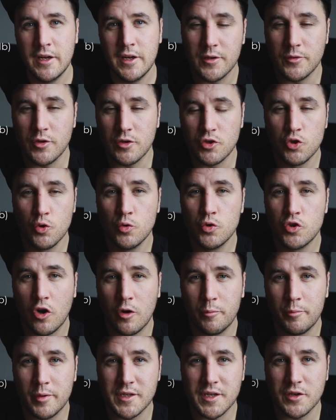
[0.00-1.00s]
Now your 2
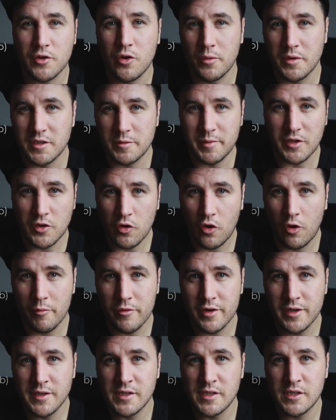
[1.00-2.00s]
droppers are going to be
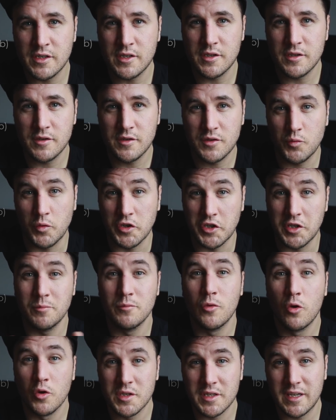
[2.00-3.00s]
cormorants, which in
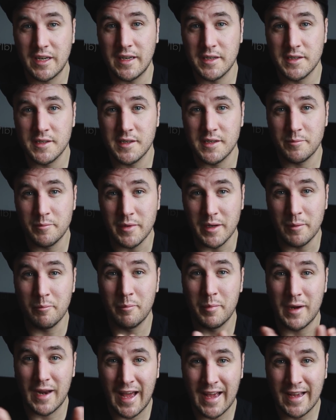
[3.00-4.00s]
most cases mean
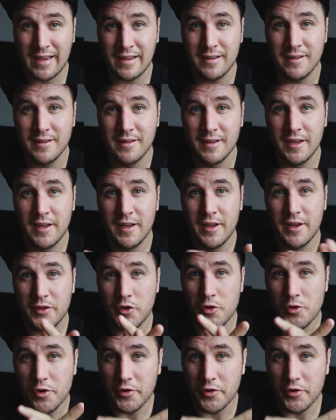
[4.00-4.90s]
black. You